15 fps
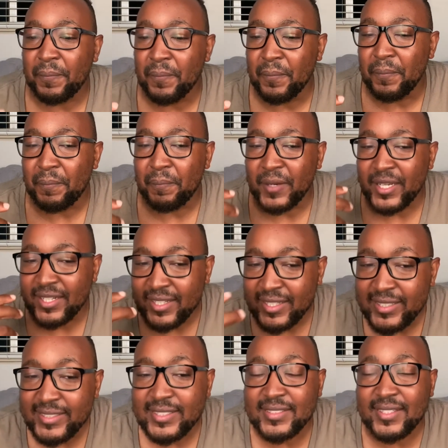But at least
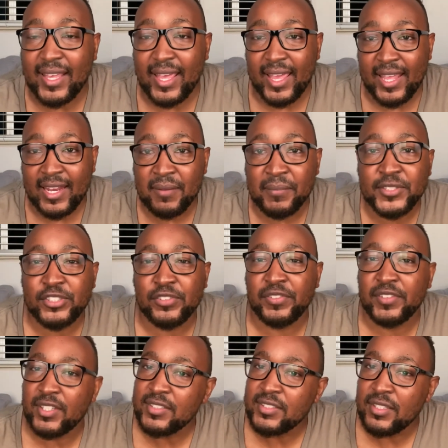there's elements of it
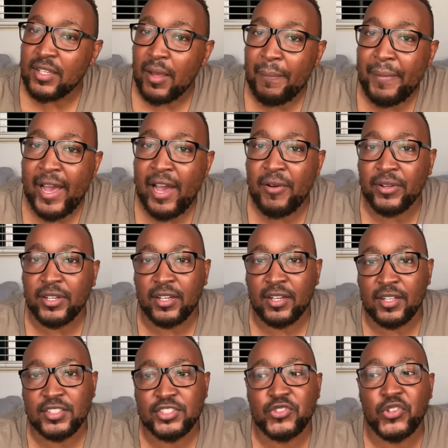that's in our power and in our
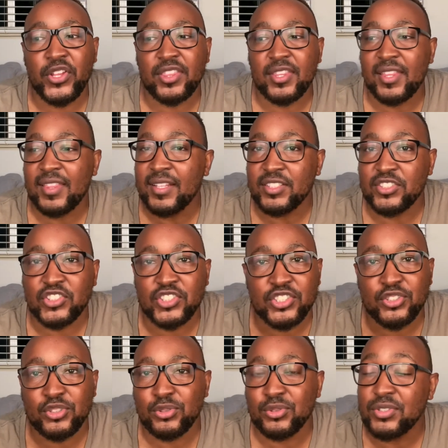strength, and that's just
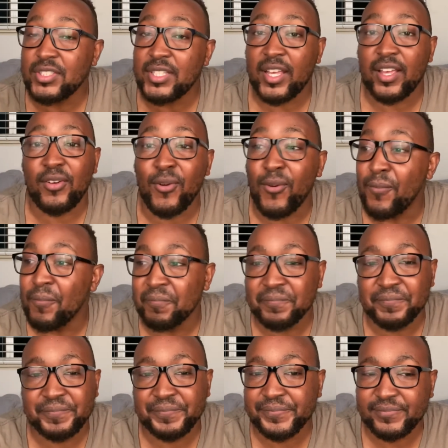to stay at home.
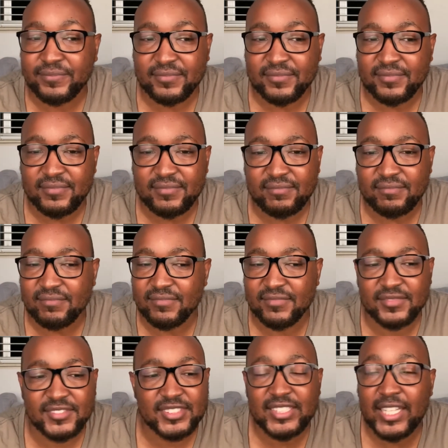
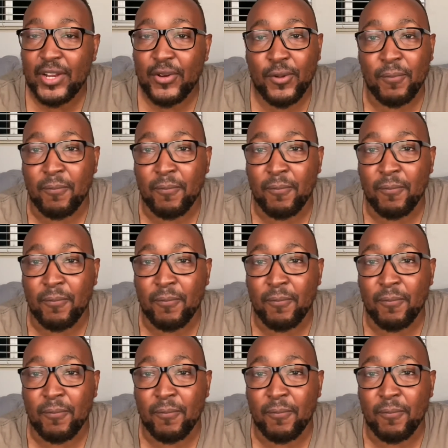Stay at home.